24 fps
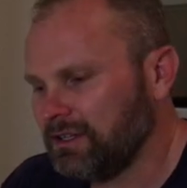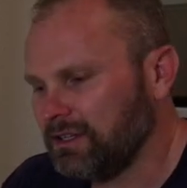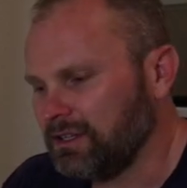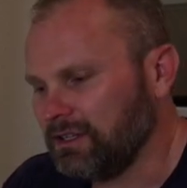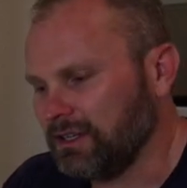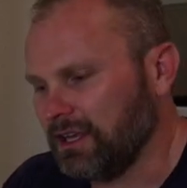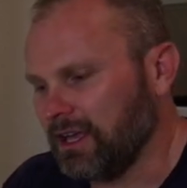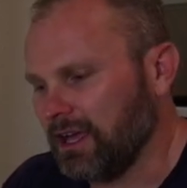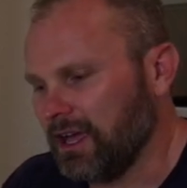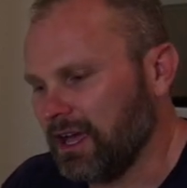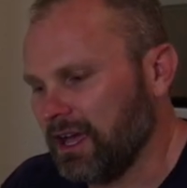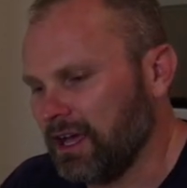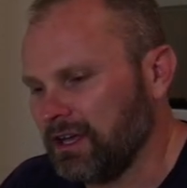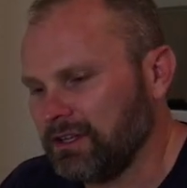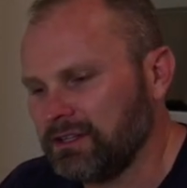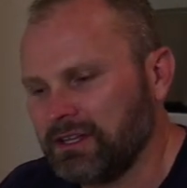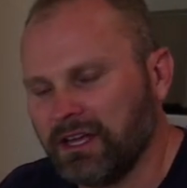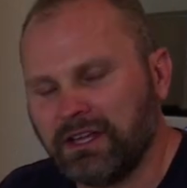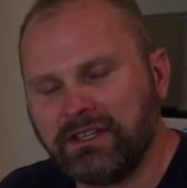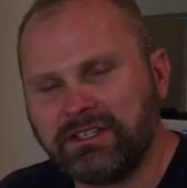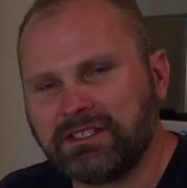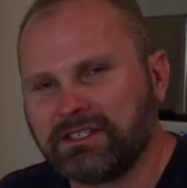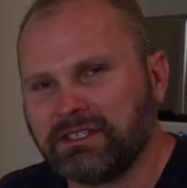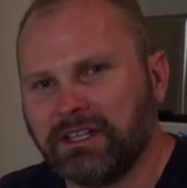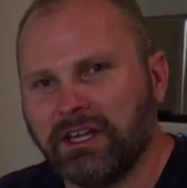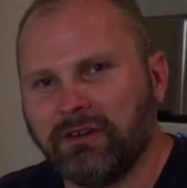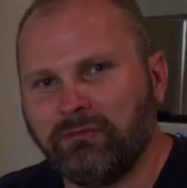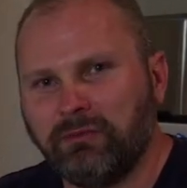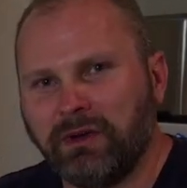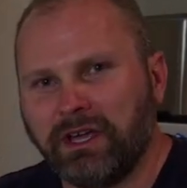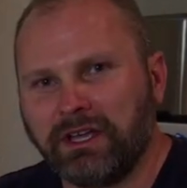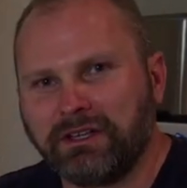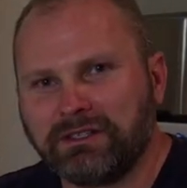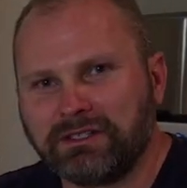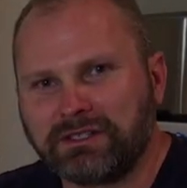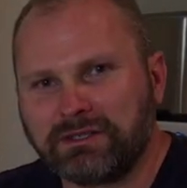Yeah, I just love
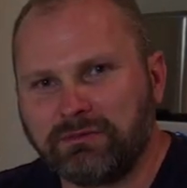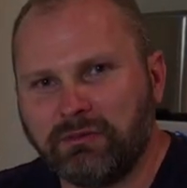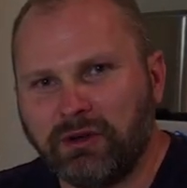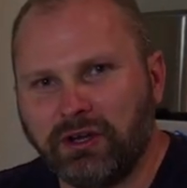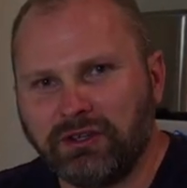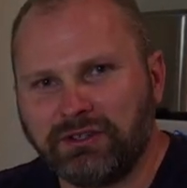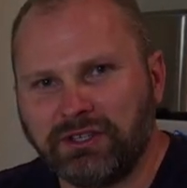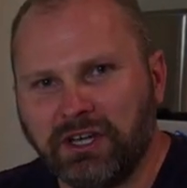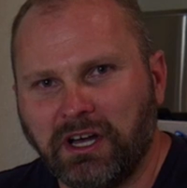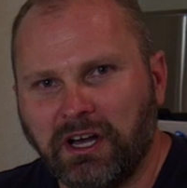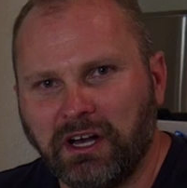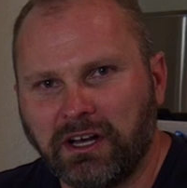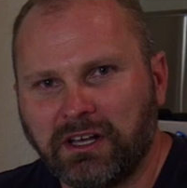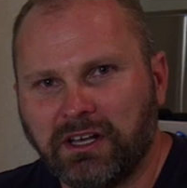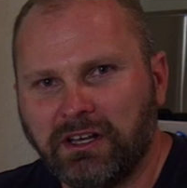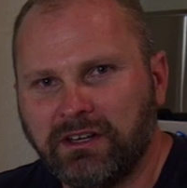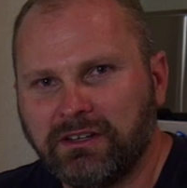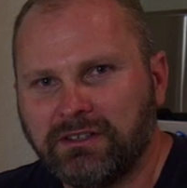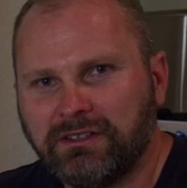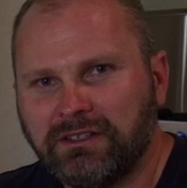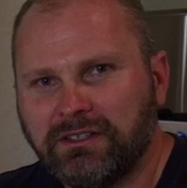making small talk.